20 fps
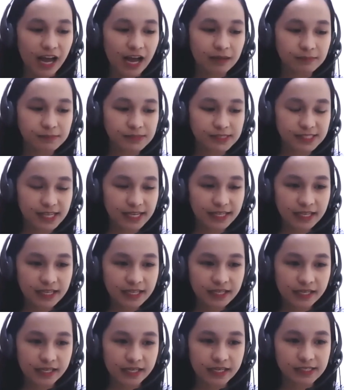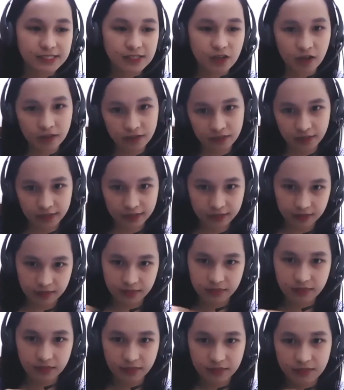Second is on like
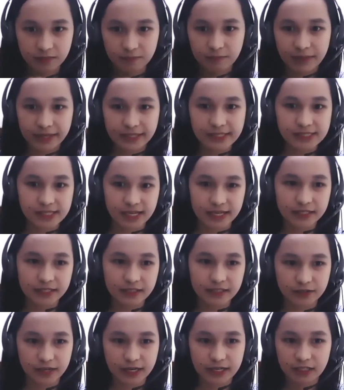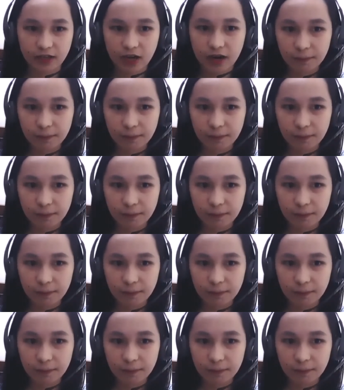my side, right,